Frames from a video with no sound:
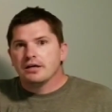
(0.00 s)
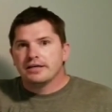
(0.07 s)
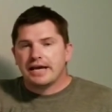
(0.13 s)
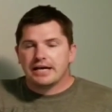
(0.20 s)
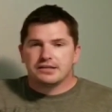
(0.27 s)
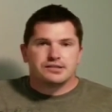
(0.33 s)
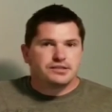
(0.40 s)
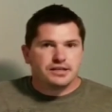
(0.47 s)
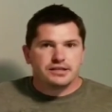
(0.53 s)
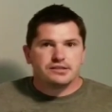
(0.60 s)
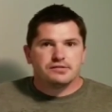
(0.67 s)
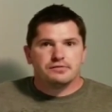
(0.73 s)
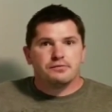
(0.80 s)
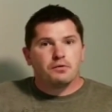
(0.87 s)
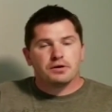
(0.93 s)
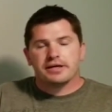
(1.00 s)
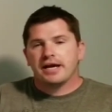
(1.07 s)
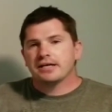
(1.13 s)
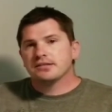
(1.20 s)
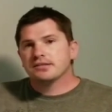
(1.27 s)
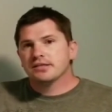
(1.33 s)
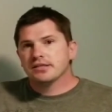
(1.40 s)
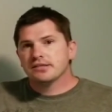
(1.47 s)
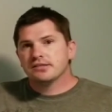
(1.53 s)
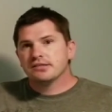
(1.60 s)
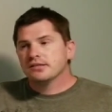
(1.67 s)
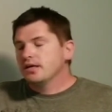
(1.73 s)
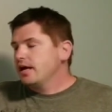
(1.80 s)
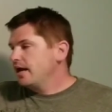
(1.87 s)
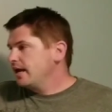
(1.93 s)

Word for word: Cat 6, 4 Cat 6,